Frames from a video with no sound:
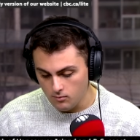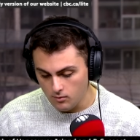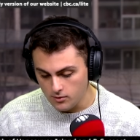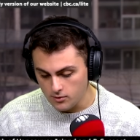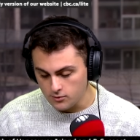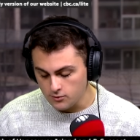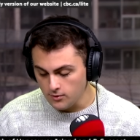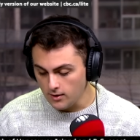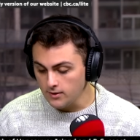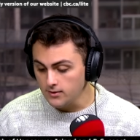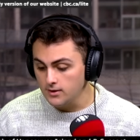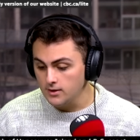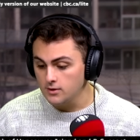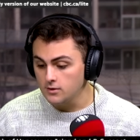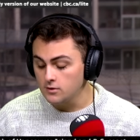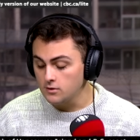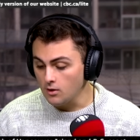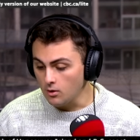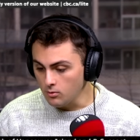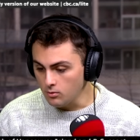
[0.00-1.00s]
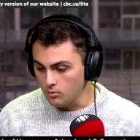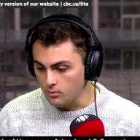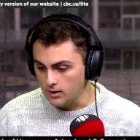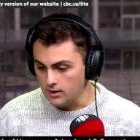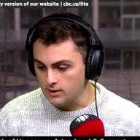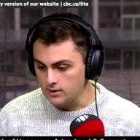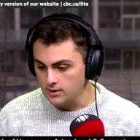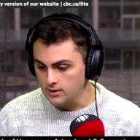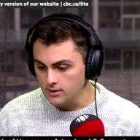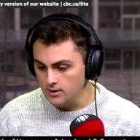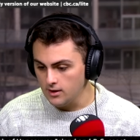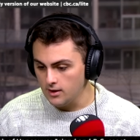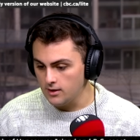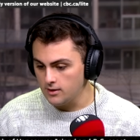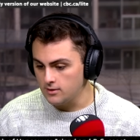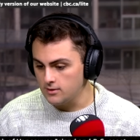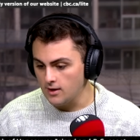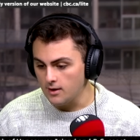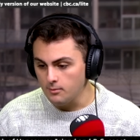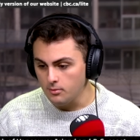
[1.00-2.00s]
strengthened so quickly, uh,
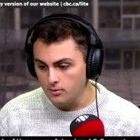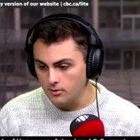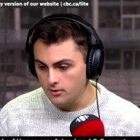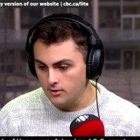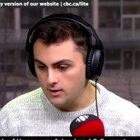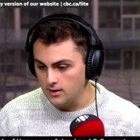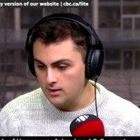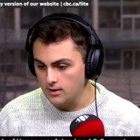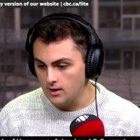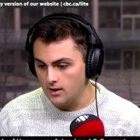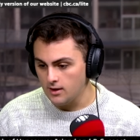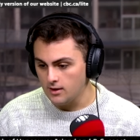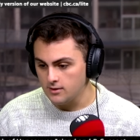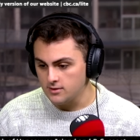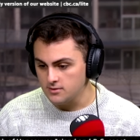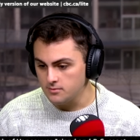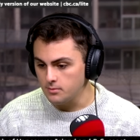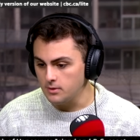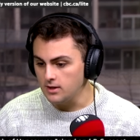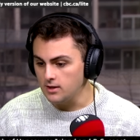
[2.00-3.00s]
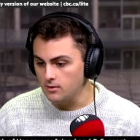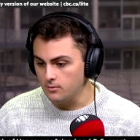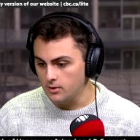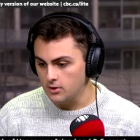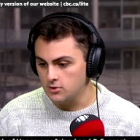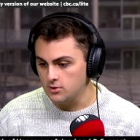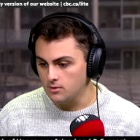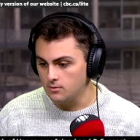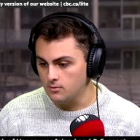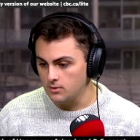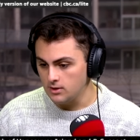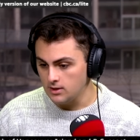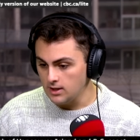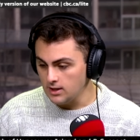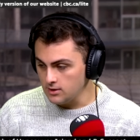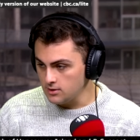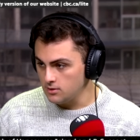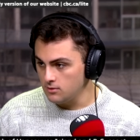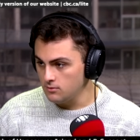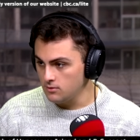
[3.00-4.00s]
double the uh, speed at which it would
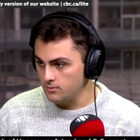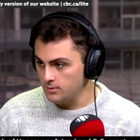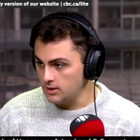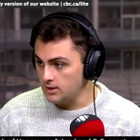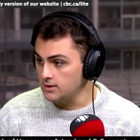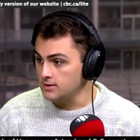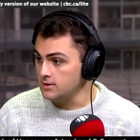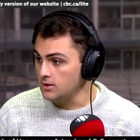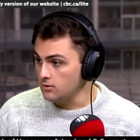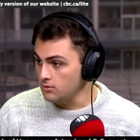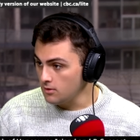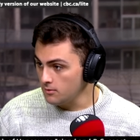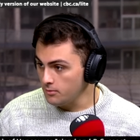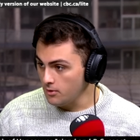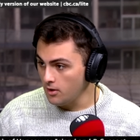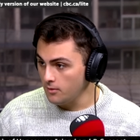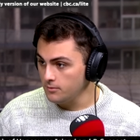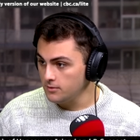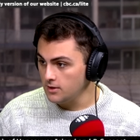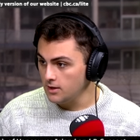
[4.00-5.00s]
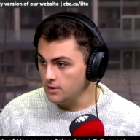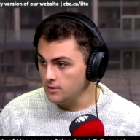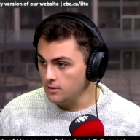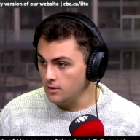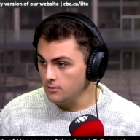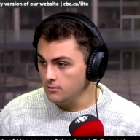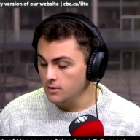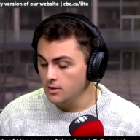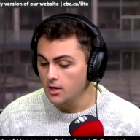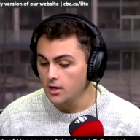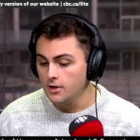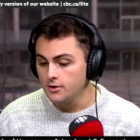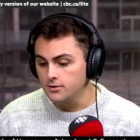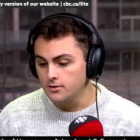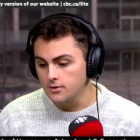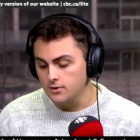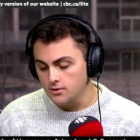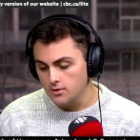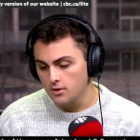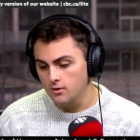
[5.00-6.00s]
need to to be considered a bomb cyclone. Mm -hmm. So
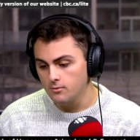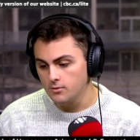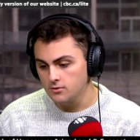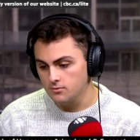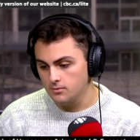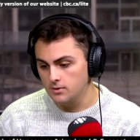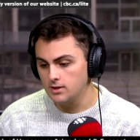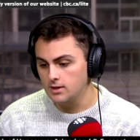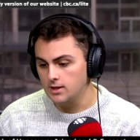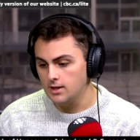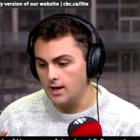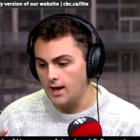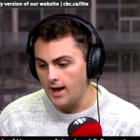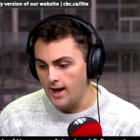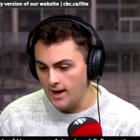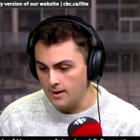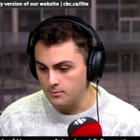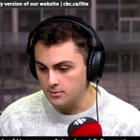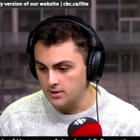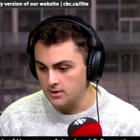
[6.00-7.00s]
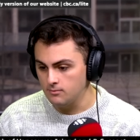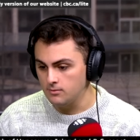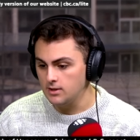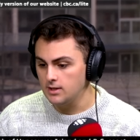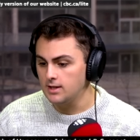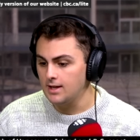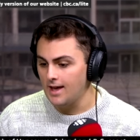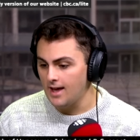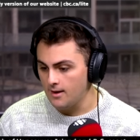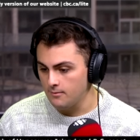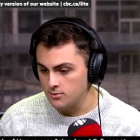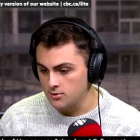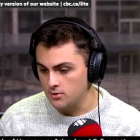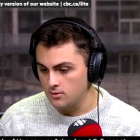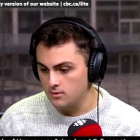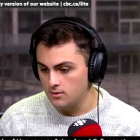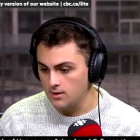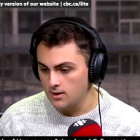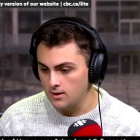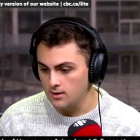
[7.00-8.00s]
the term was really apt and really
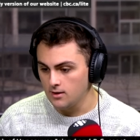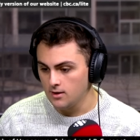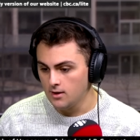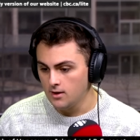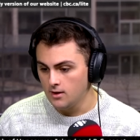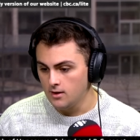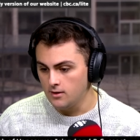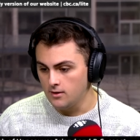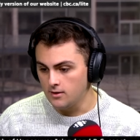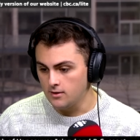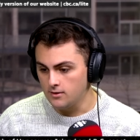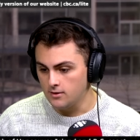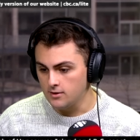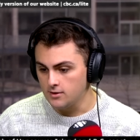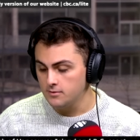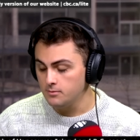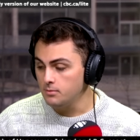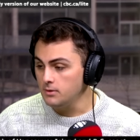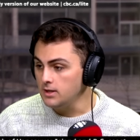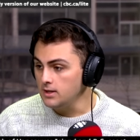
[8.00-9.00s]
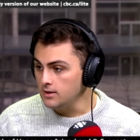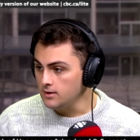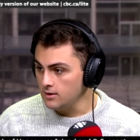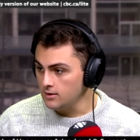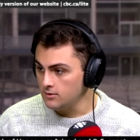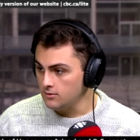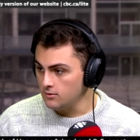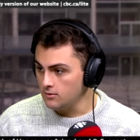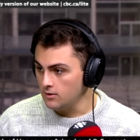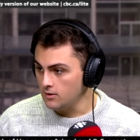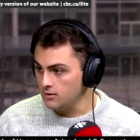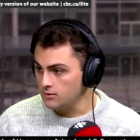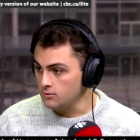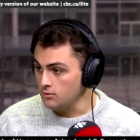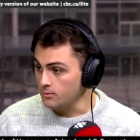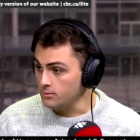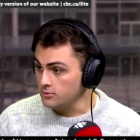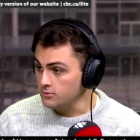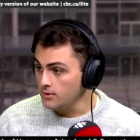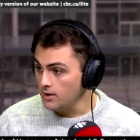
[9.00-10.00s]
captured the the the speed this
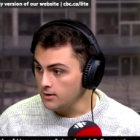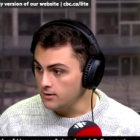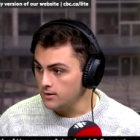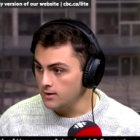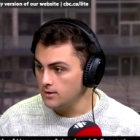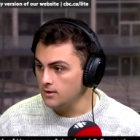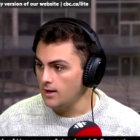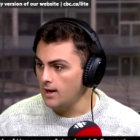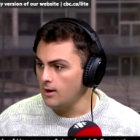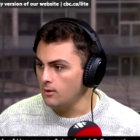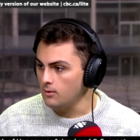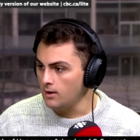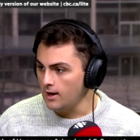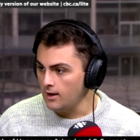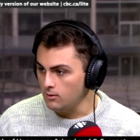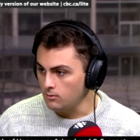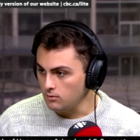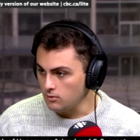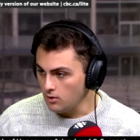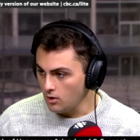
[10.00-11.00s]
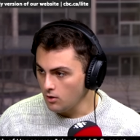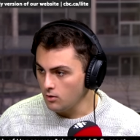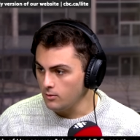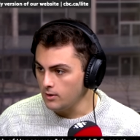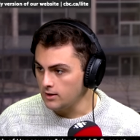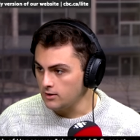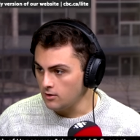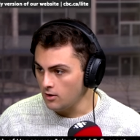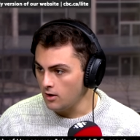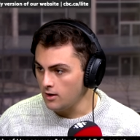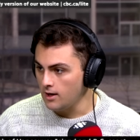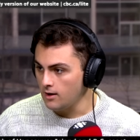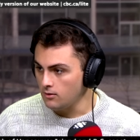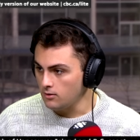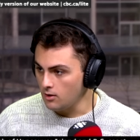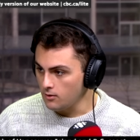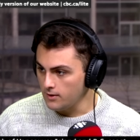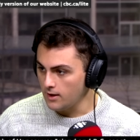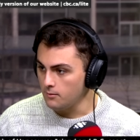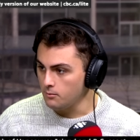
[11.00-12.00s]
storm strengthened, how how low it got, how
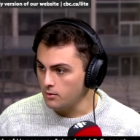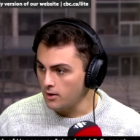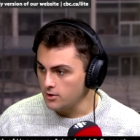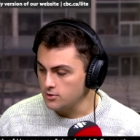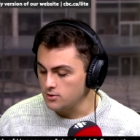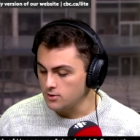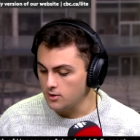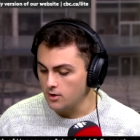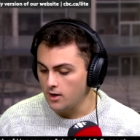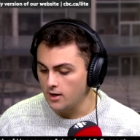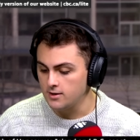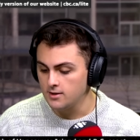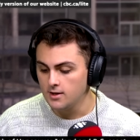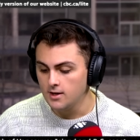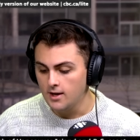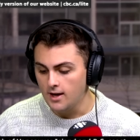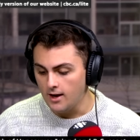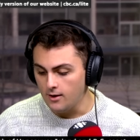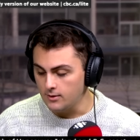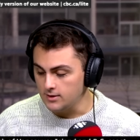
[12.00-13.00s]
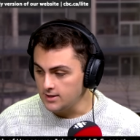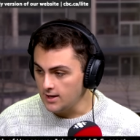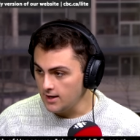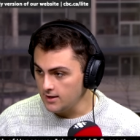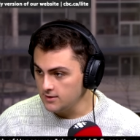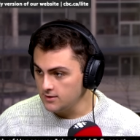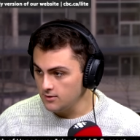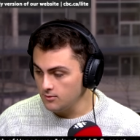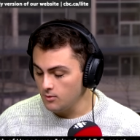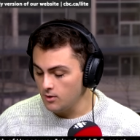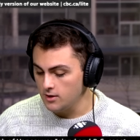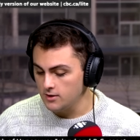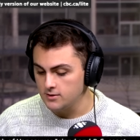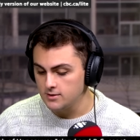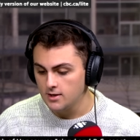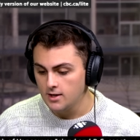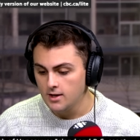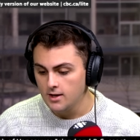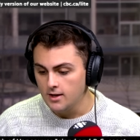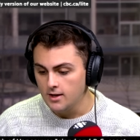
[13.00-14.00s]
low that pressure got, how intense it was.